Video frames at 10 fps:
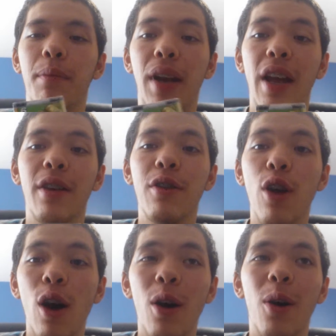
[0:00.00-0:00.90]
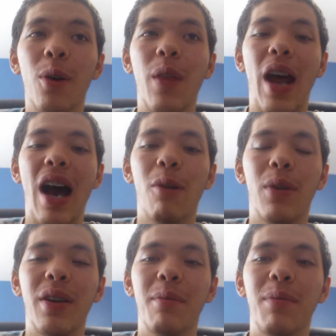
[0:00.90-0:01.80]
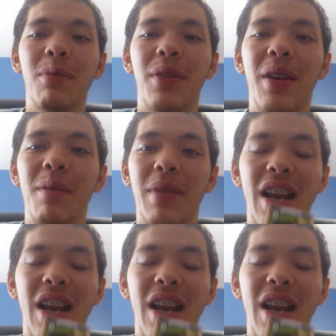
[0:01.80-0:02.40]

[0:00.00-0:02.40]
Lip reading: But I know that I want to be with him,